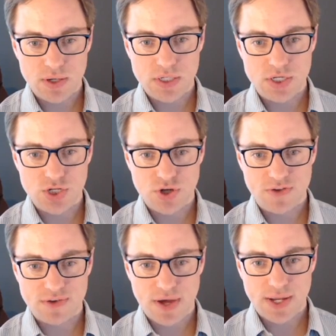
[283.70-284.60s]

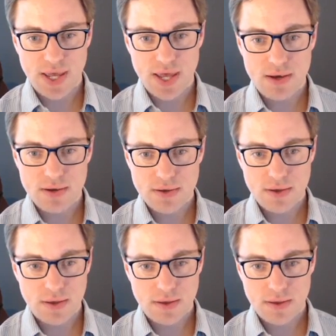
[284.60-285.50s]
digits.end.
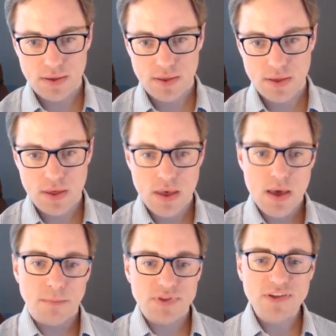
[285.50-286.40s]

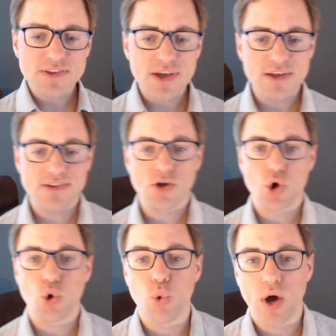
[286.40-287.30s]
But this isn't
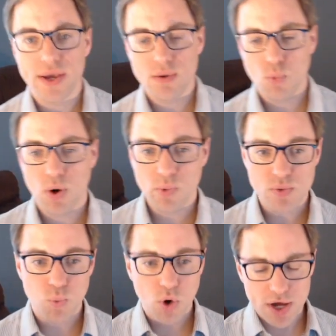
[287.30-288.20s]
quite what
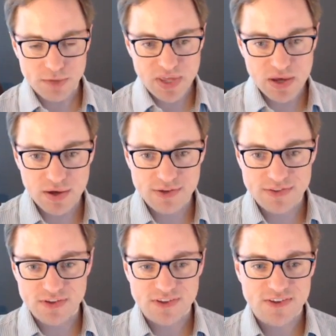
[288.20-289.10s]
we want because
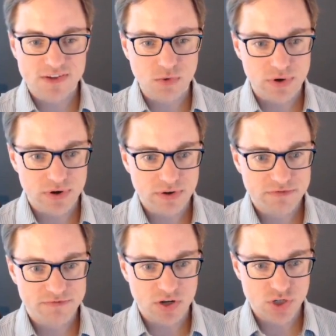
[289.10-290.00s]
the sort
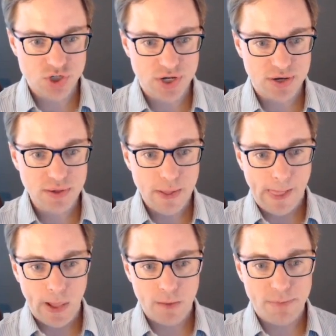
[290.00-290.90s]
function
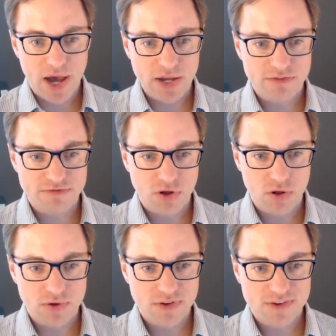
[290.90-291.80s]
by
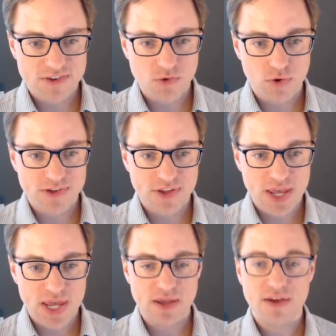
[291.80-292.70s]
default, sorts
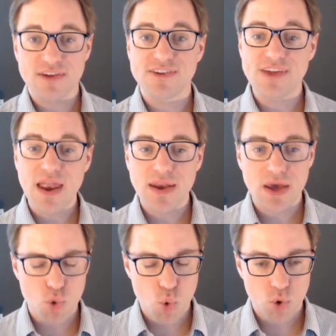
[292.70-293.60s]
in
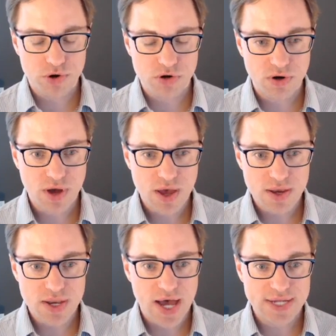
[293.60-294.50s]
ascending order,
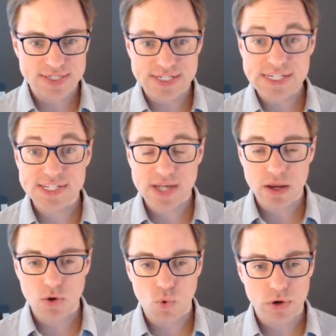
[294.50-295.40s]
not
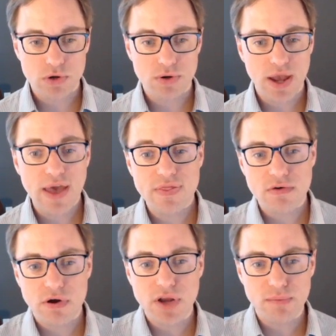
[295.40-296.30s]
descending order. And
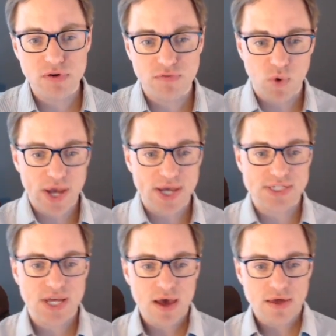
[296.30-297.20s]
there are a number of
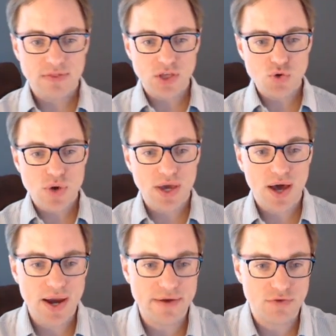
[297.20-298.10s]
ways that you can
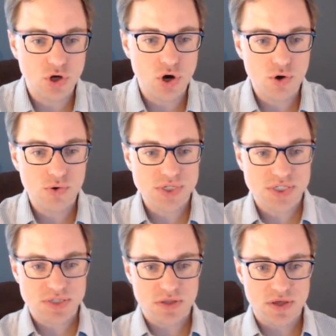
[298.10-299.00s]
kind of
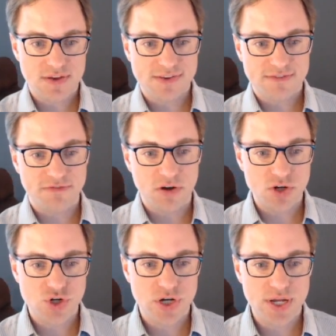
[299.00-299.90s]
coax this
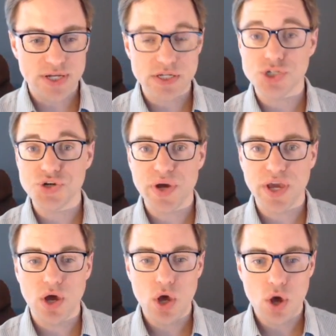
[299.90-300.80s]
function into
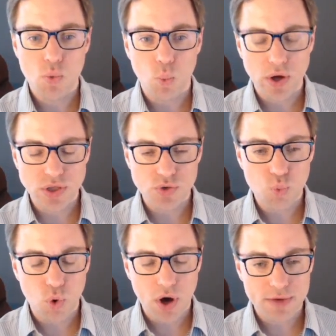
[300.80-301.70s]
doing what you
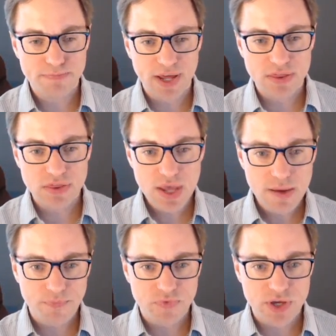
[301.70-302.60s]
want, but I think
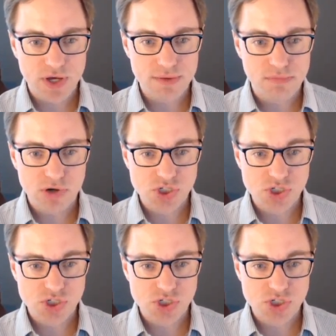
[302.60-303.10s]
the most